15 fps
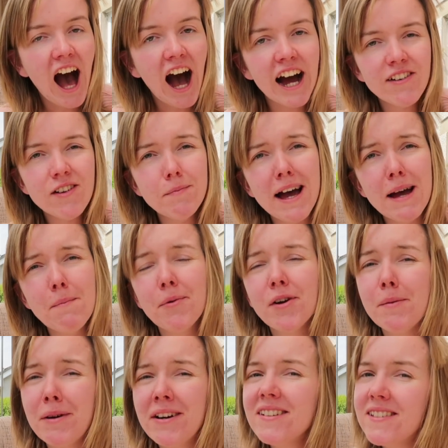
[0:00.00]
I remember
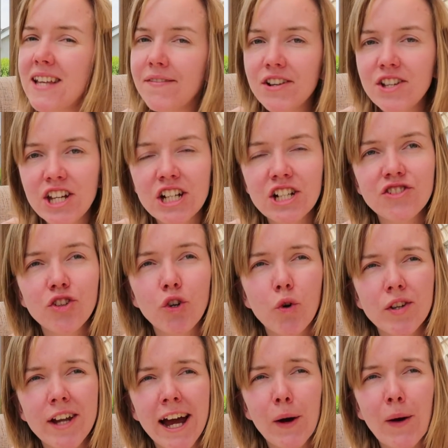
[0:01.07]
about seven years
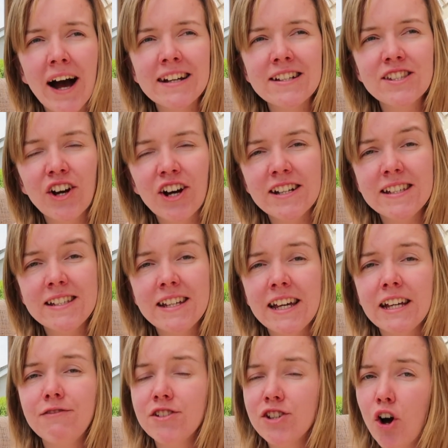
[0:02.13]
ago now I started to
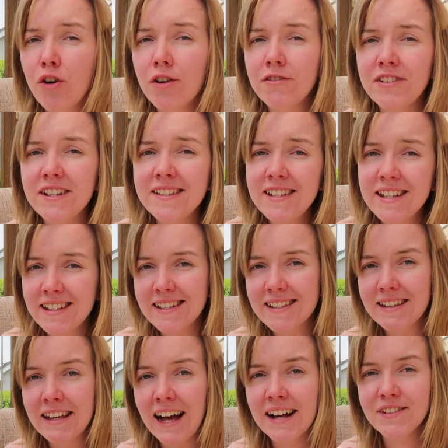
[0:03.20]
take photography
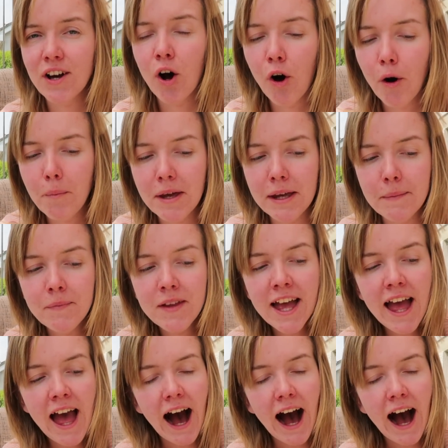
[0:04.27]
seriously as a hobby.